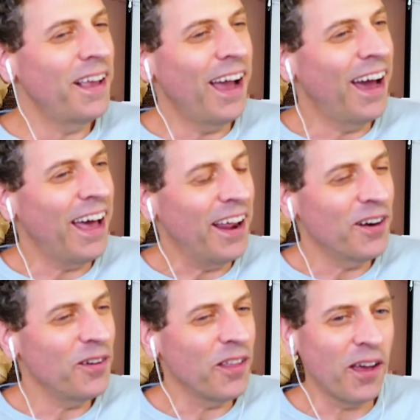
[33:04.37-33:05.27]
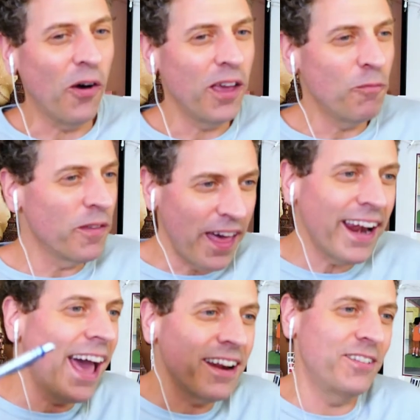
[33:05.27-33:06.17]
I don't know, like, okay, with that
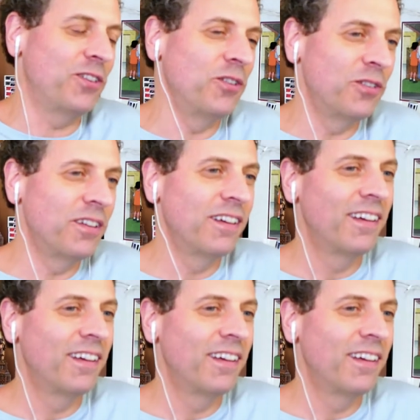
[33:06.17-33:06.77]
attitude,